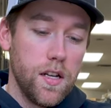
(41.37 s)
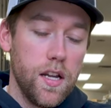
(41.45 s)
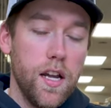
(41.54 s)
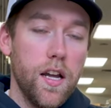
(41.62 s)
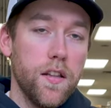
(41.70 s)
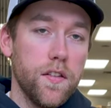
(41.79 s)

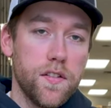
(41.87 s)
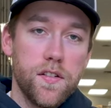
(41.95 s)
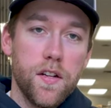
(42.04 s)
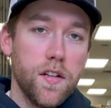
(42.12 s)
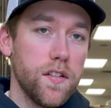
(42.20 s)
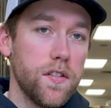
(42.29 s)
and the
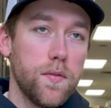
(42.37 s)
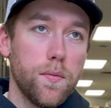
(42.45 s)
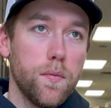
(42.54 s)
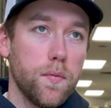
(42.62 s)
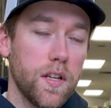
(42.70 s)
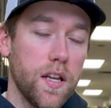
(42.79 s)
studs
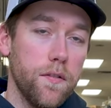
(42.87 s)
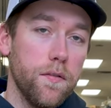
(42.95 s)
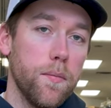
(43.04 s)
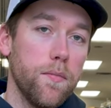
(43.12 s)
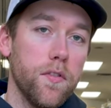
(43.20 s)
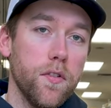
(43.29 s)
can
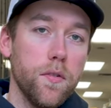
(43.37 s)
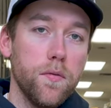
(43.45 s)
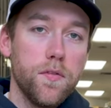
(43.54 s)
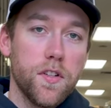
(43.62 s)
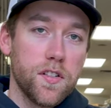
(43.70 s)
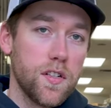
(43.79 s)
rip through
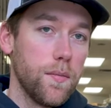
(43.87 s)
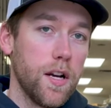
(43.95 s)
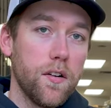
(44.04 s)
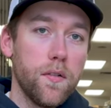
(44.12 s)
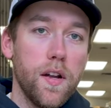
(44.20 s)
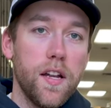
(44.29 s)
just
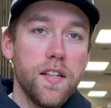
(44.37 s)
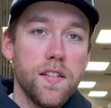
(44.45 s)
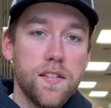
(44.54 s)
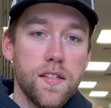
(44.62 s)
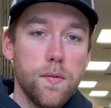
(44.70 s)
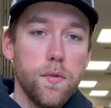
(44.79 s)
about any
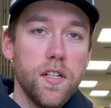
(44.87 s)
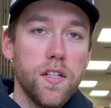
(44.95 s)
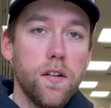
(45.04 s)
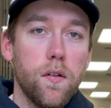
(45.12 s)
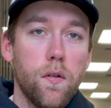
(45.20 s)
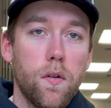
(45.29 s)

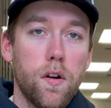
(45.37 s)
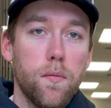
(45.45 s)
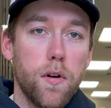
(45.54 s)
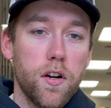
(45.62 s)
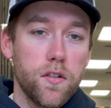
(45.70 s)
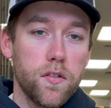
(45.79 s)
seaweed or
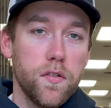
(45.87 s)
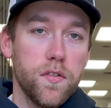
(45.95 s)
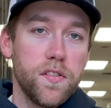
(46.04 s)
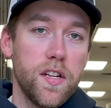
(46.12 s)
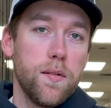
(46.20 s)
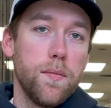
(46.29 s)

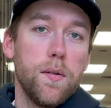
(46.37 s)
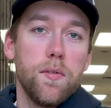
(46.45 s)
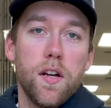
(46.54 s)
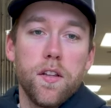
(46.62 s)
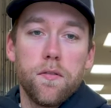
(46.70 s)
barnacles that may be on the